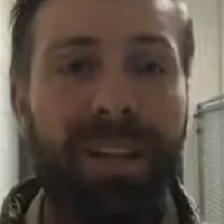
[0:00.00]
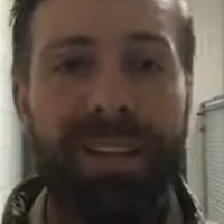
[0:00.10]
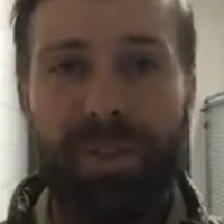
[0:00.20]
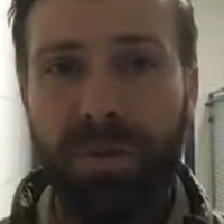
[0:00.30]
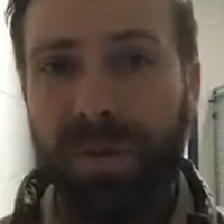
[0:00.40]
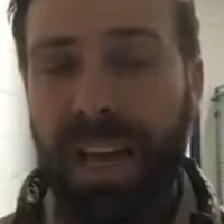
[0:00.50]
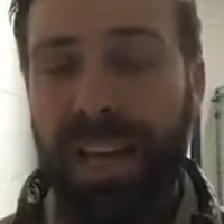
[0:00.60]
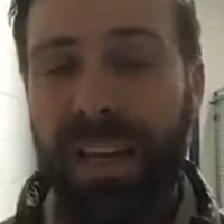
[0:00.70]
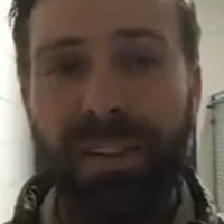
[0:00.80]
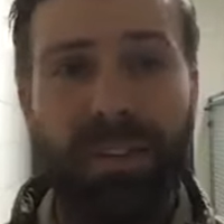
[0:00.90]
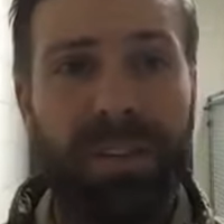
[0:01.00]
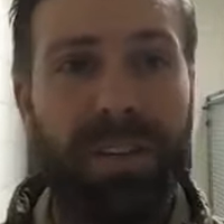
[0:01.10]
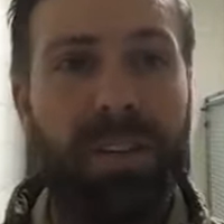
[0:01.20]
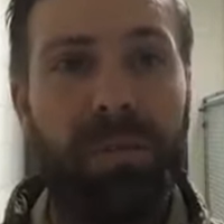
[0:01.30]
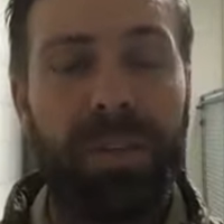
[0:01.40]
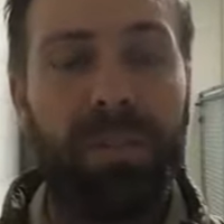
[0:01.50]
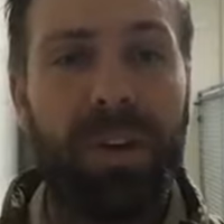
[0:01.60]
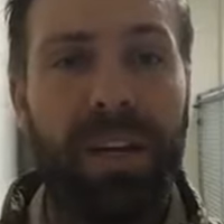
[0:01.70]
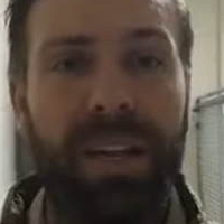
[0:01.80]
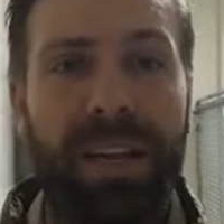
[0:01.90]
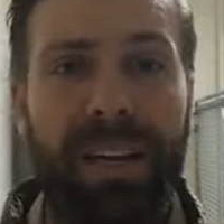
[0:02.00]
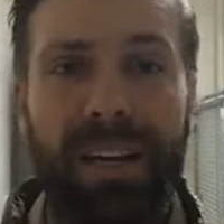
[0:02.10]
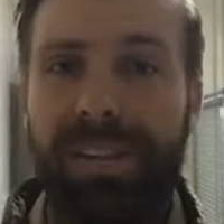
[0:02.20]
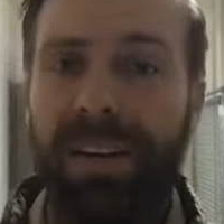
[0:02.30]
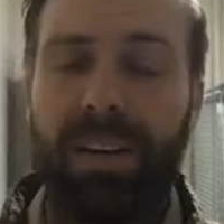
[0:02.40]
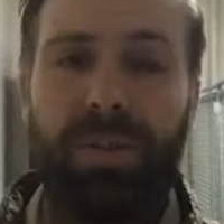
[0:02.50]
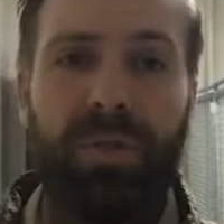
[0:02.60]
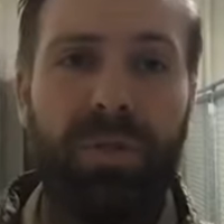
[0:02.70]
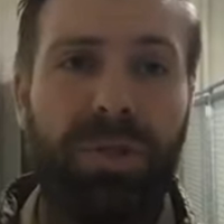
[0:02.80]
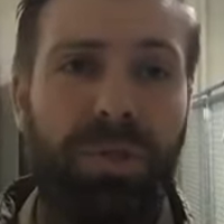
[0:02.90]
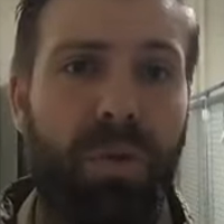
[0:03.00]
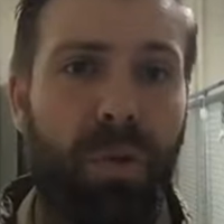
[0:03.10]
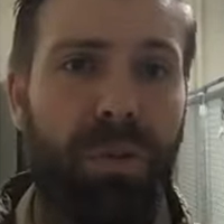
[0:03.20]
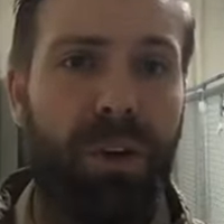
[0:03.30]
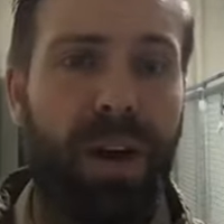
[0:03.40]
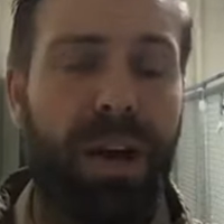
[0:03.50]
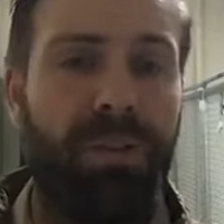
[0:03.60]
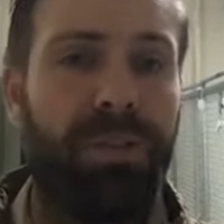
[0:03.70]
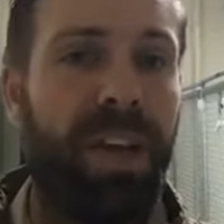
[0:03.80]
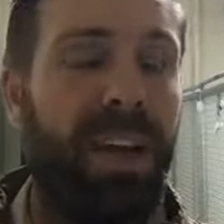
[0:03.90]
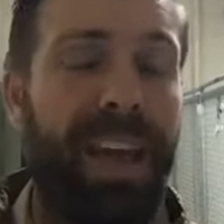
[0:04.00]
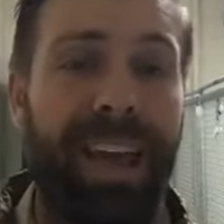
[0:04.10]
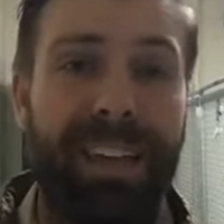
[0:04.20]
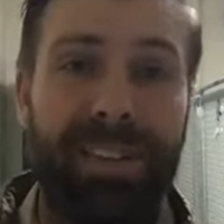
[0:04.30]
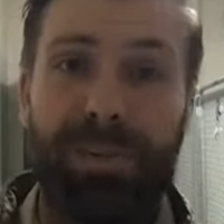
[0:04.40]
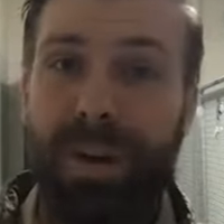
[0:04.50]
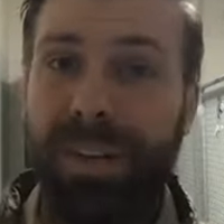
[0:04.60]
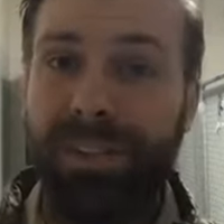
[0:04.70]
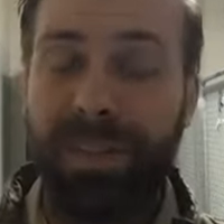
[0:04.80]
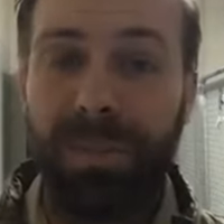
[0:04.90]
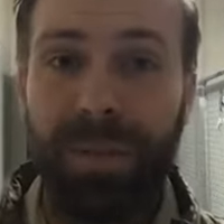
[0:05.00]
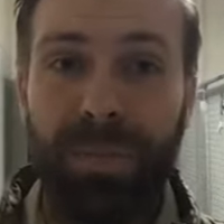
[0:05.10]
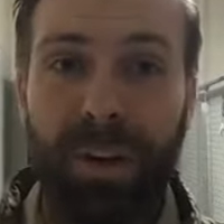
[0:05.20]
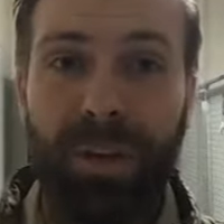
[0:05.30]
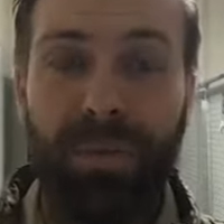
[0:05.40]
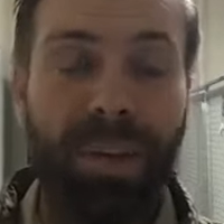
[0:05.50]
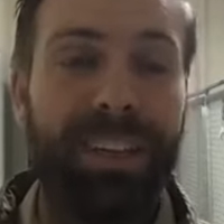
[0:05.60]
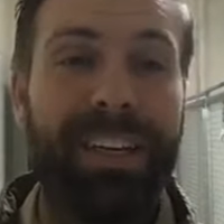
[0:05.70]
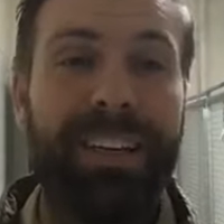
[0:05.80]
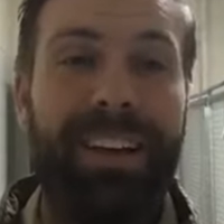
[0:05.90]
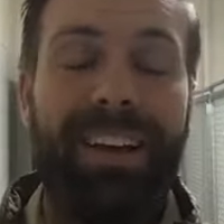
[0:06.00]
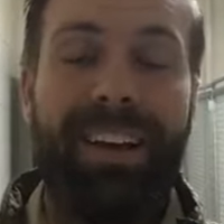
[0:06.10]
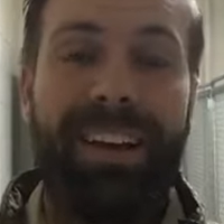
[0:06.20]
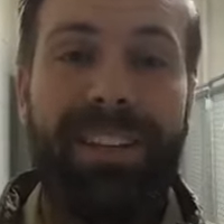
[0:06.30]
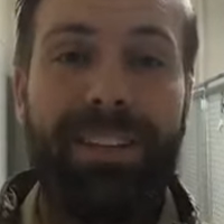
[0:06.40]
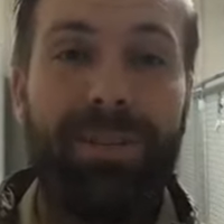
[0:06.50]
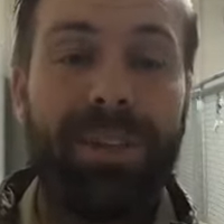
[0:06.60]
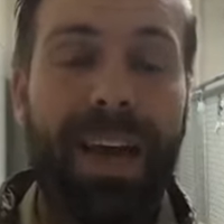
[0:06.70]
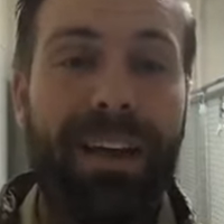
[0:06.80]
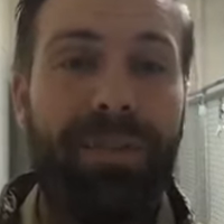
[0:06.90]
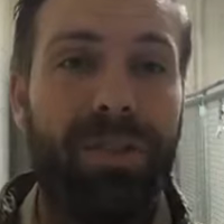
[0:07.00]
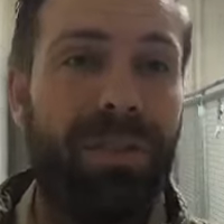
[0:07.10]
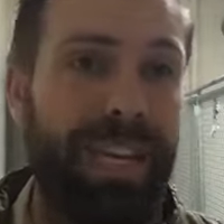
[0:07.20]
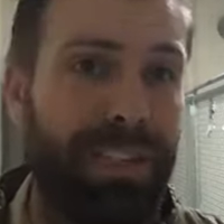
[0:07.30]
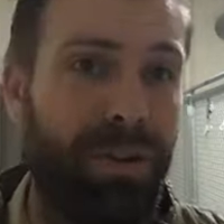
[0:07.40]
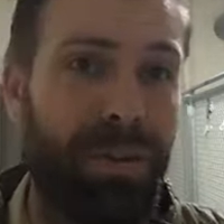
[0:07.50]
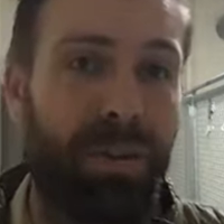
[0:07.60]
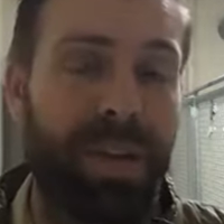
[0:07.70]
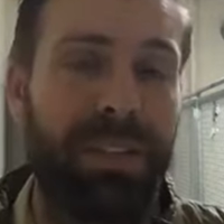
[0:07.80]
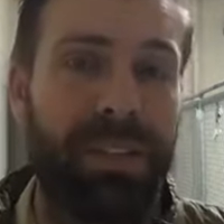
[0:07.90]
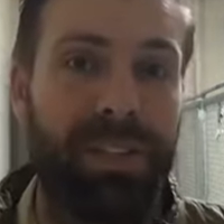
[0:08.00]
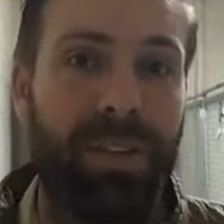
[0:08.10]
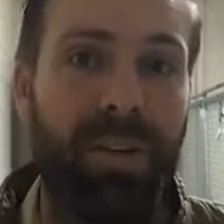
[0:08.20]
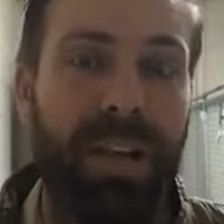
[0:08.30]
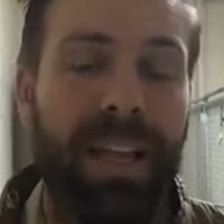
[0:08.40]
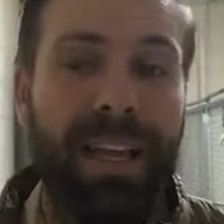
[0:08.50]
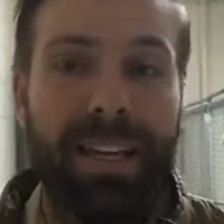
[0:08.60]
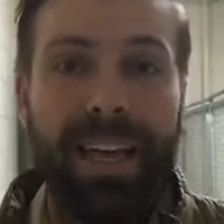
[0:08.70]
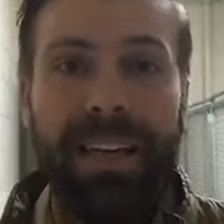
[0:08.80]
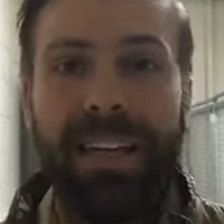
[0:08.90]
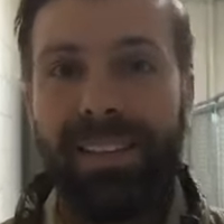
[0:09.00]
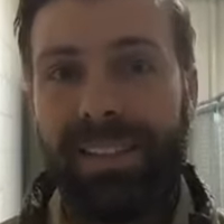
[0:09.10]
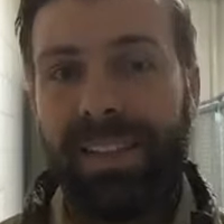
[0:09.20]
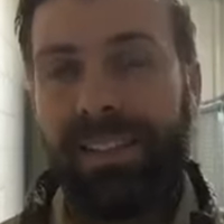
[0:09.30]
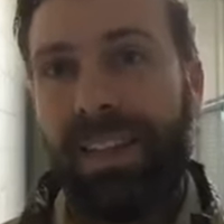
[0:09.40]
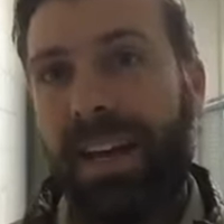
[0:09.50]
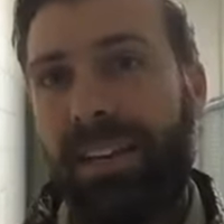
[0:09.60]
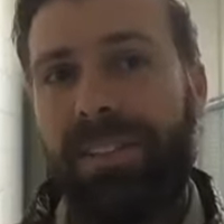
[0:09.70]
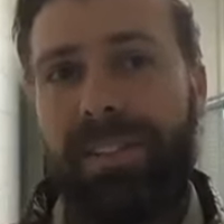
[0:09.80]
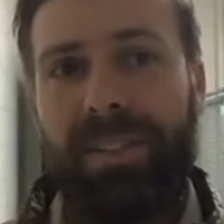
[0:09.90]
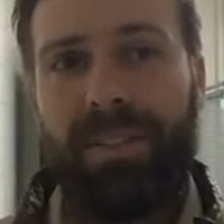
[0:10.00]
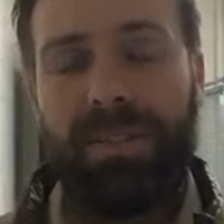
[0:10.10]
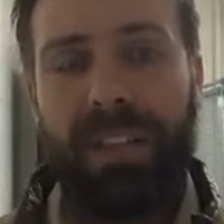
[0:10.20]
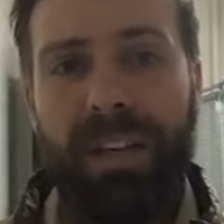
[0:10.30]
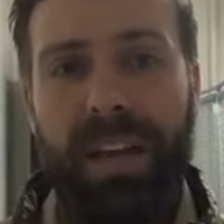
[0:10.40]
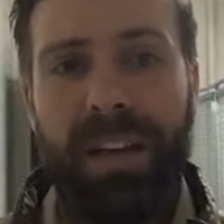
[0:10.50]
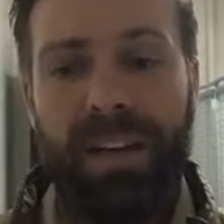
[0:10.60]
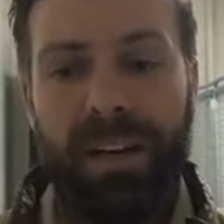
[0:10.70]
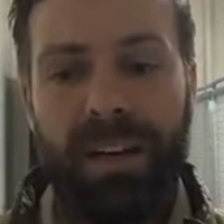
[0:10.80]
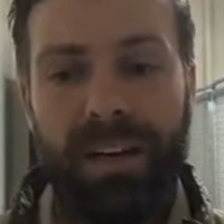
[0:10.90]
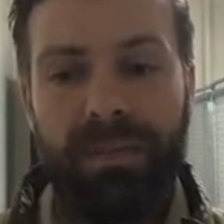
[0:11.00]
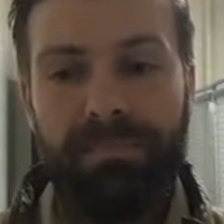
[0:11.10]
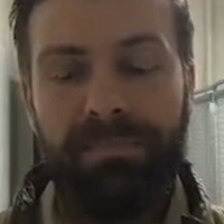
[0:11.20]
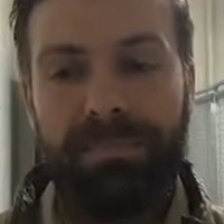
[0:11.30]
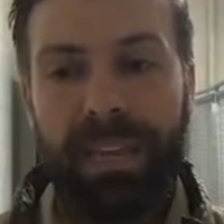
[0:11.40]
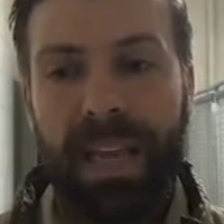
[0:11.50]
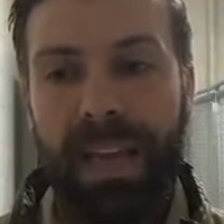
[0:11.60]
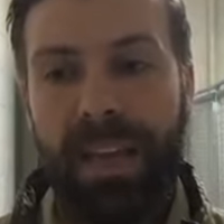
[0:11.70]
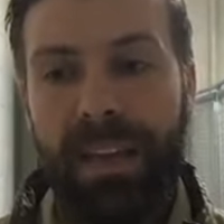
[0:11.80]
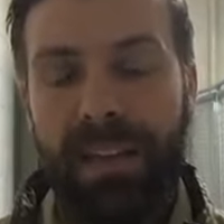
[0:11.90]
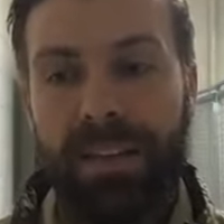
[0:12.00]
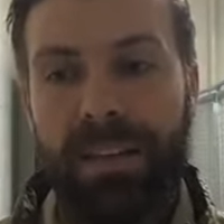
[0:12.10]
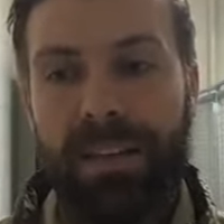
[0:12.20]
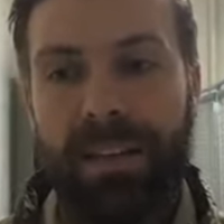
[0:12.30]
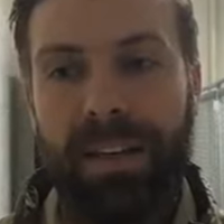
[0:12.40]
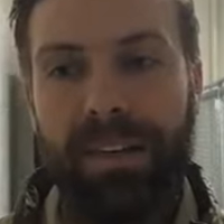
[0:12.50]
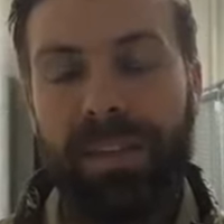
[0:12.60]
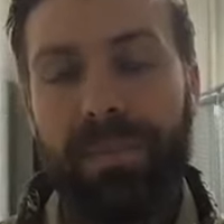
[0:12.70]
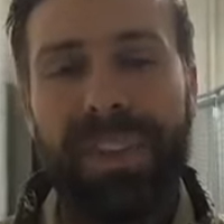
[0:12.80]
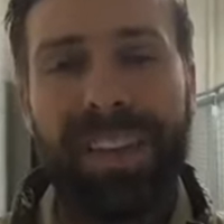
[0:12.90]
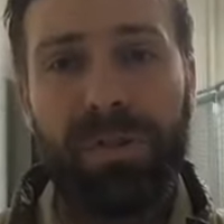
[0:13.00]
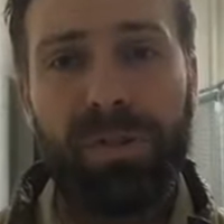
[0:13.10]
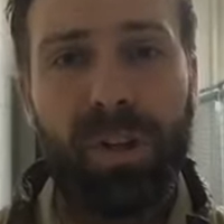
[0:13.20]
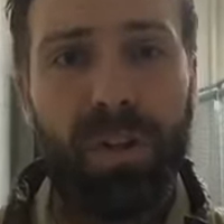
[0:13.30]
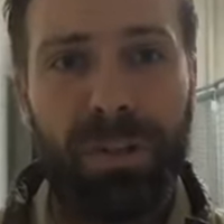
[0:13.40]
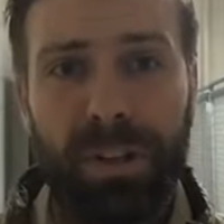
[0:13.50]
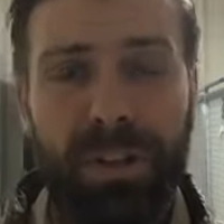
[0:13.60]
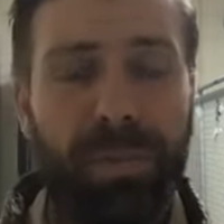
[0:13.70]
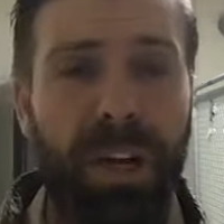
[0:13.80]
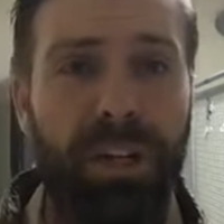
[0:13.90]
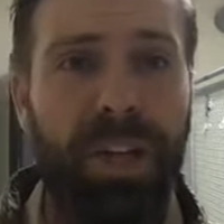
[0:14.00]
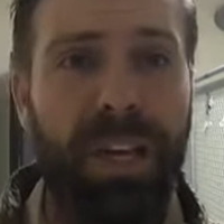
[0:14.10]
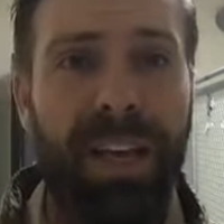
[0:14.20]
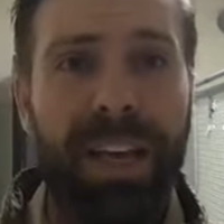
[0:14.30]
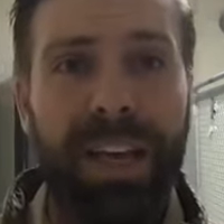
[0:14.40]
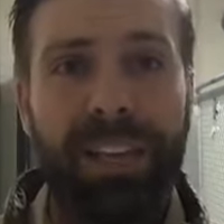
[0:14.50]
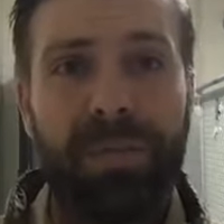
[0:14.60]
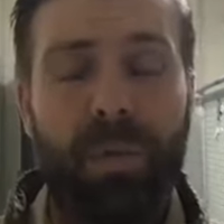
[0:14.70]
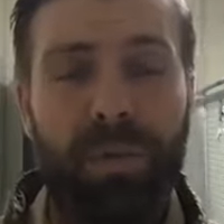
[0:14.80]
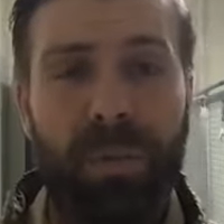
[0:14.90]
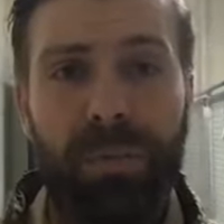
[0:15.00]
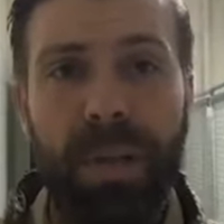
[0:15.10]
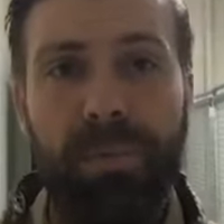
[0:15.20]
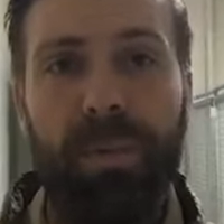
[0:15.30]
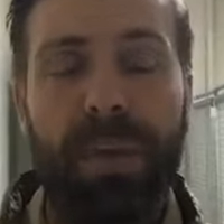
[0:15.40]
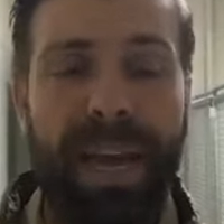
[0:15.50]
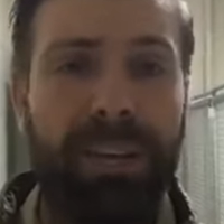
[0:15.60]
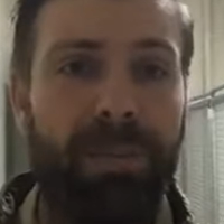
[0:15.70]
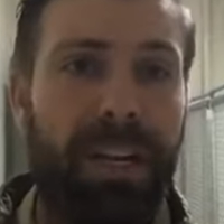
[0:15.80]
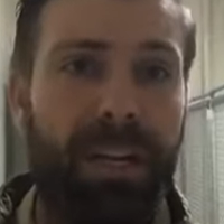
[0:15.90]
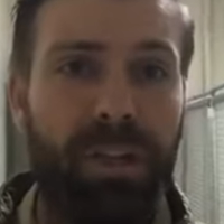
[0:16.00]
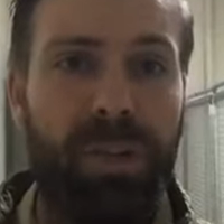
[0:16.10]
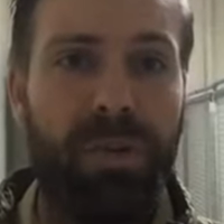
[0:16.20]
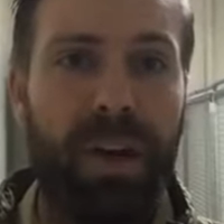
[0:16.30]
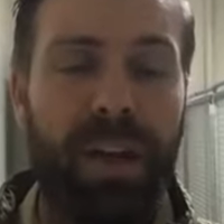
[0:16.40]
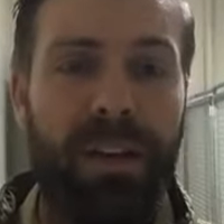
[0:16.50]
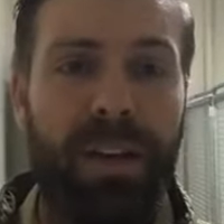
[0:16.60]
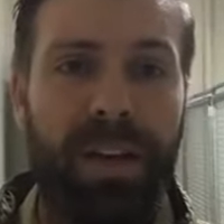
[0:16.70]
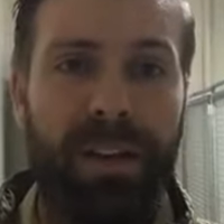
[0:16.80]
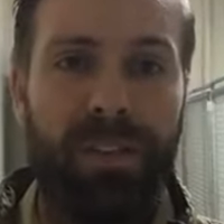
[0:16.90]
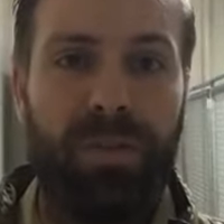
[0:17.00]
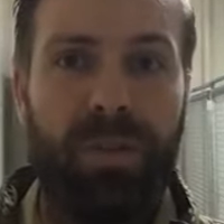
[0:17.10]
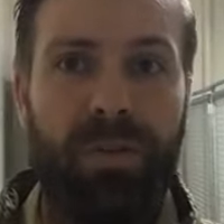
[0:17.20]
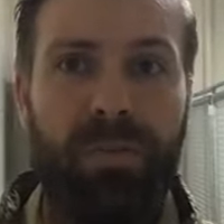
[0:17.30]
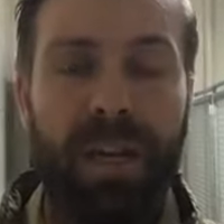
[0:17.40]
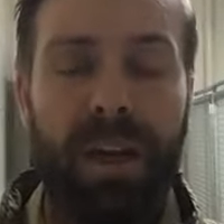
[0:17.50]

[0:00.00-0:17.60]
Tuesday, it looks like a complete rain day. Can I send a crew or two over to your house? And surprisingly, people are willing uh, to do that if you can get to them quickly. So again, it's it's not necessarily a um, a something that you solve on a spreadsheet. It's more of a people management issue and, and sort of being